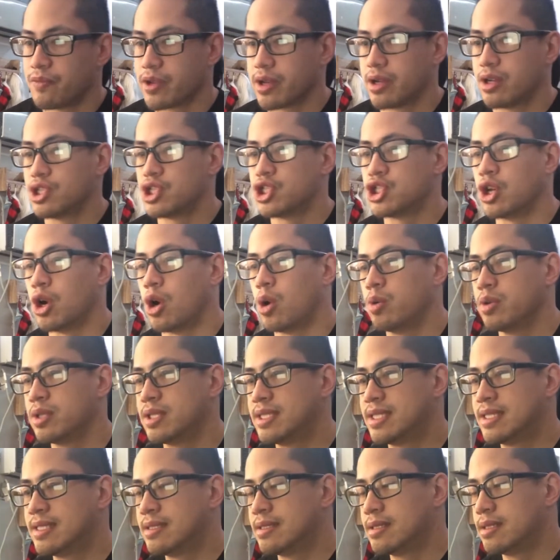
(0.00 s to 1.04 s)
So
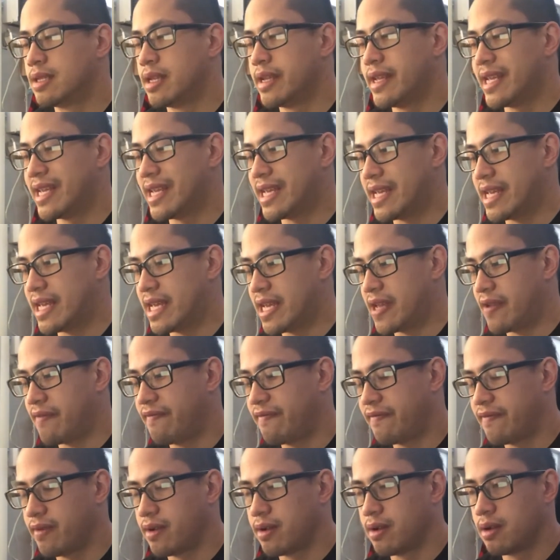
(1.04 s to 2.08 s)
if
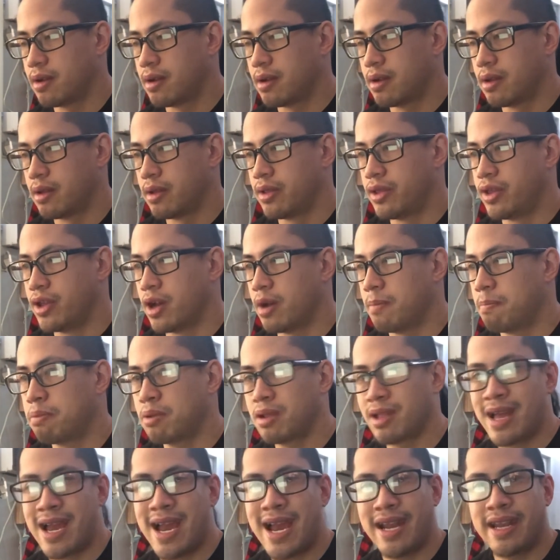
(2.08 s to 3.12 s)
the
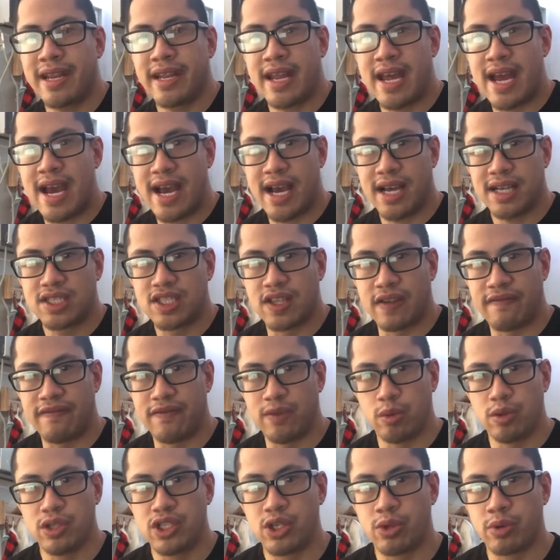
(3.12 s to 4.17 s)
plan has the
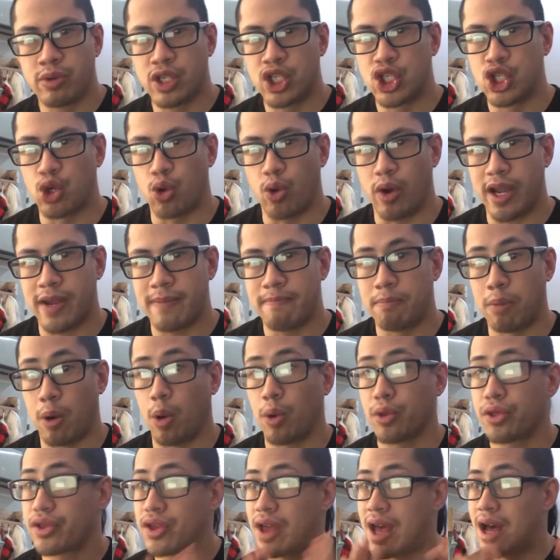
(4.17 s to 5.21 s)
foods you enjoy,
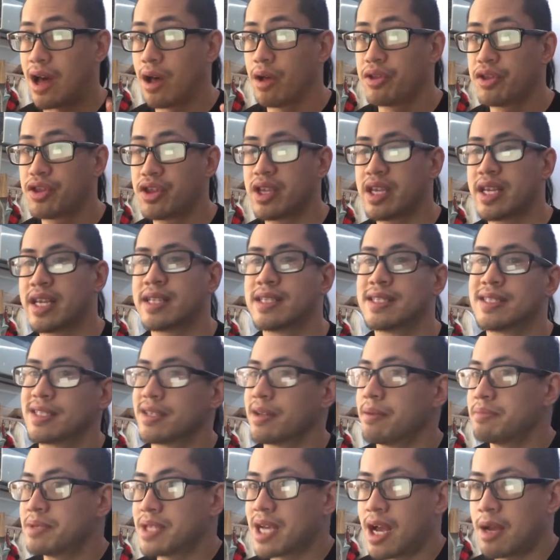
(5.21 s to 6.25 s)
both healthy and
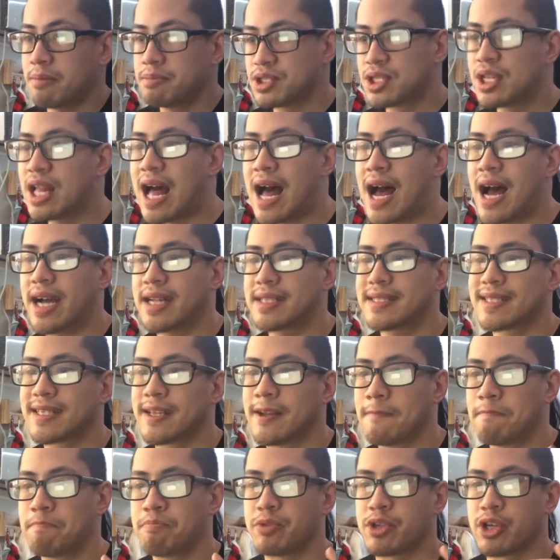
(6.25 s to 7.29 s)
sometimes not,
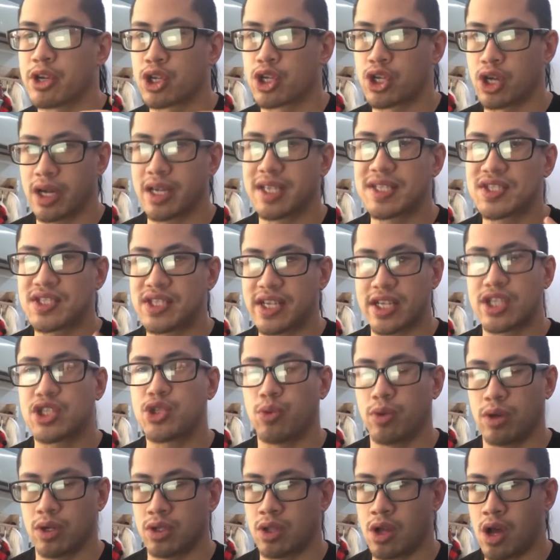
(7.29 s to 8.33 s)
you're going to stick
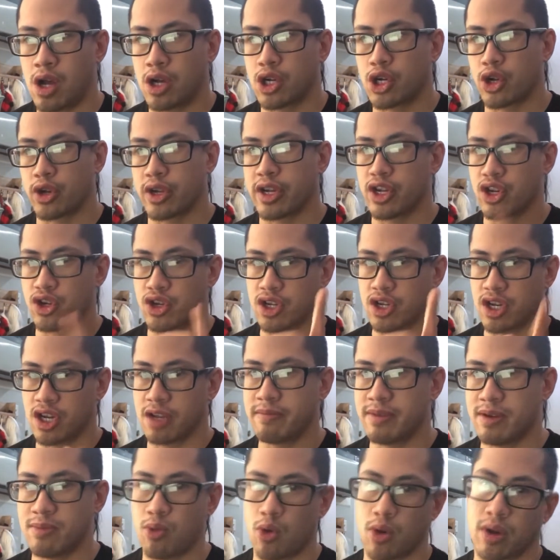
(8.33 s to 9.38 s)
to it longer and you're going to
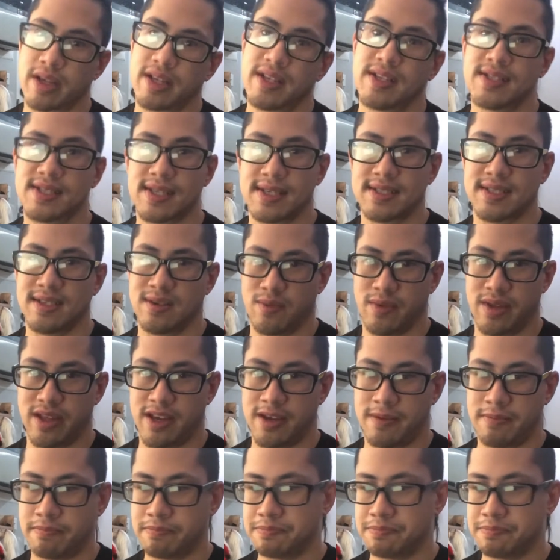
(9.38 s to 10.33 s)
be more consistent with it.